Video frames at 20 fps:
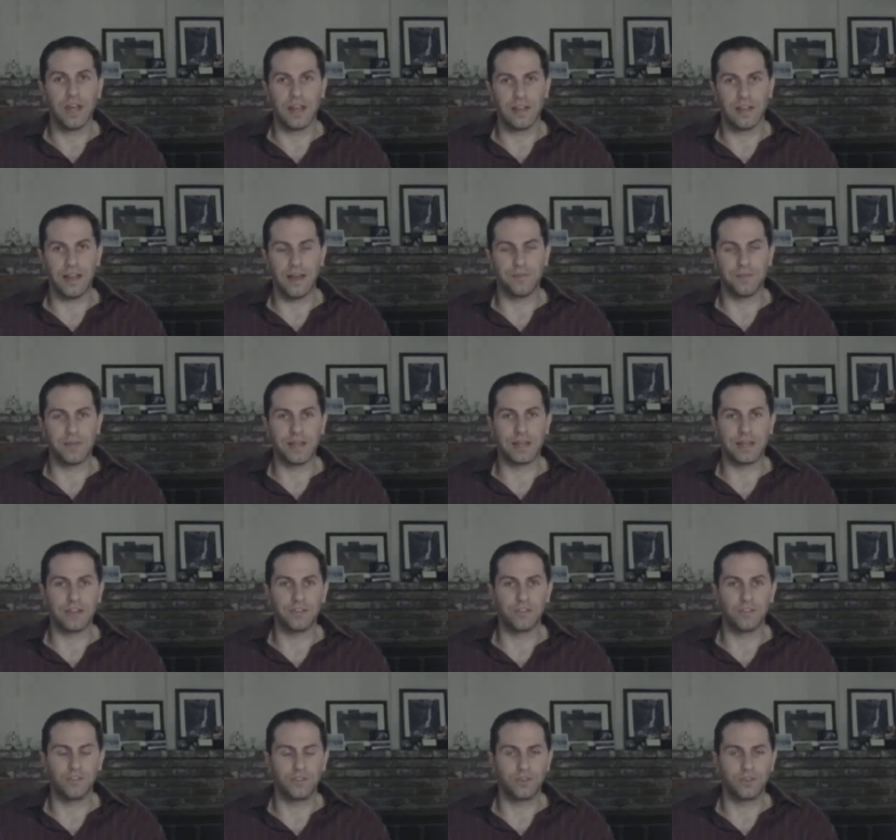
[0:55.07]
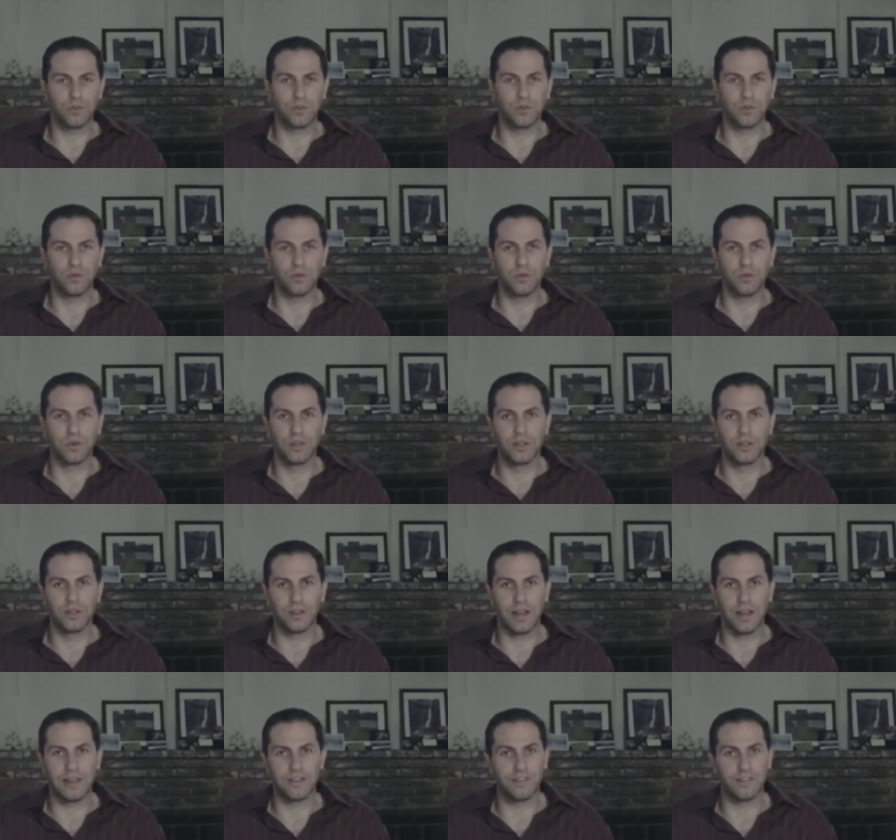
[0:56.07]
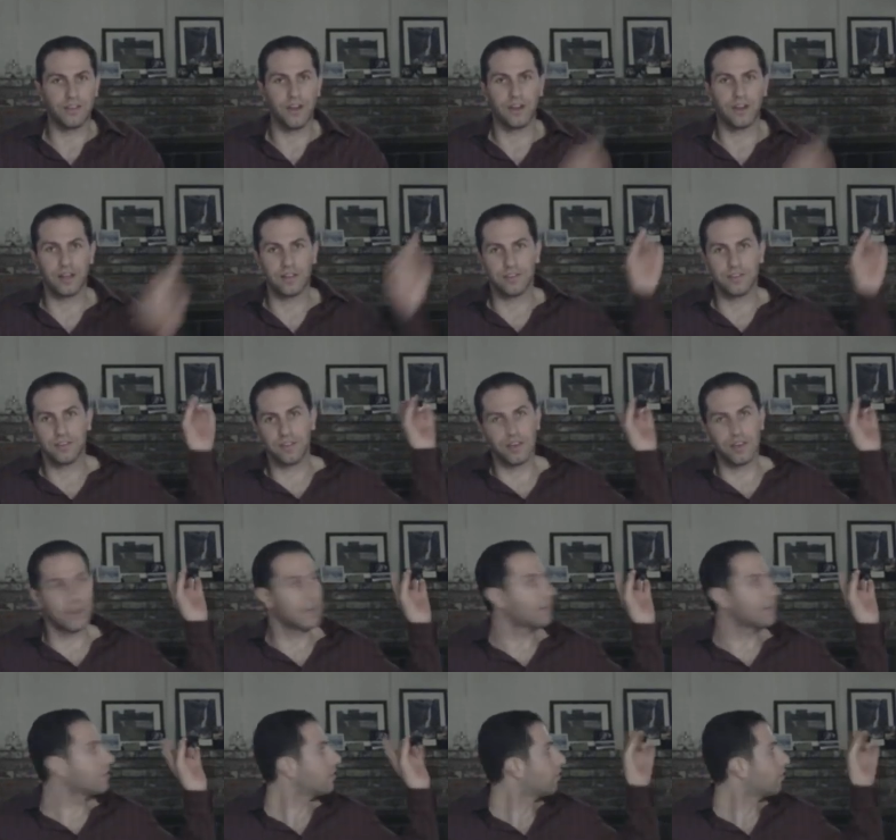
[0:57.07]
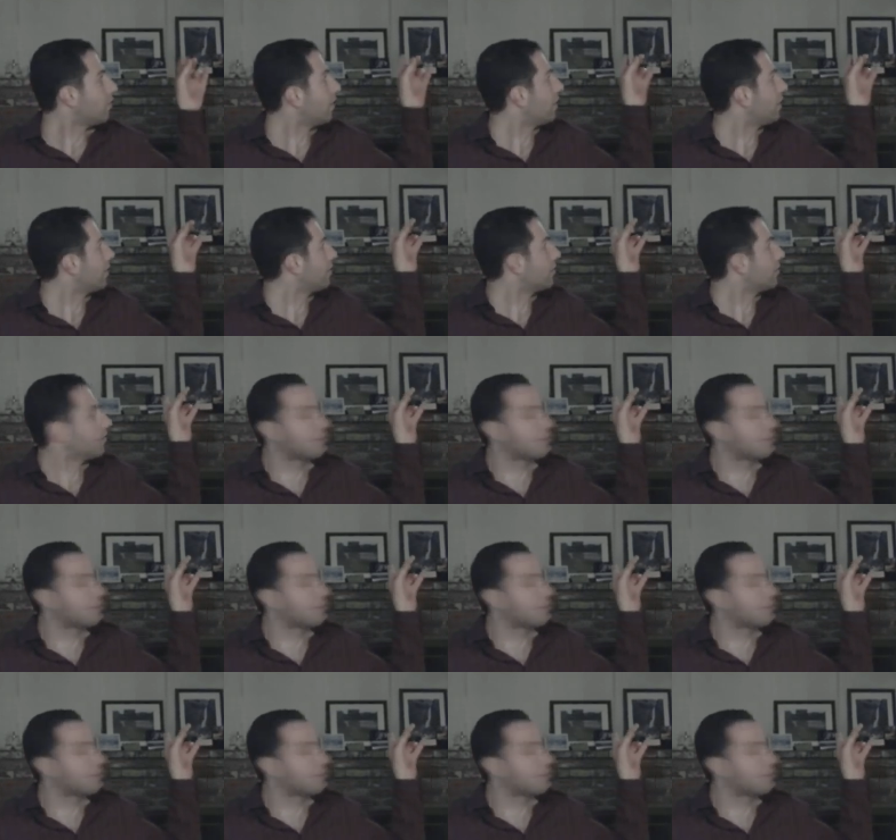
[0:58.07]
And that means through light sockets like the one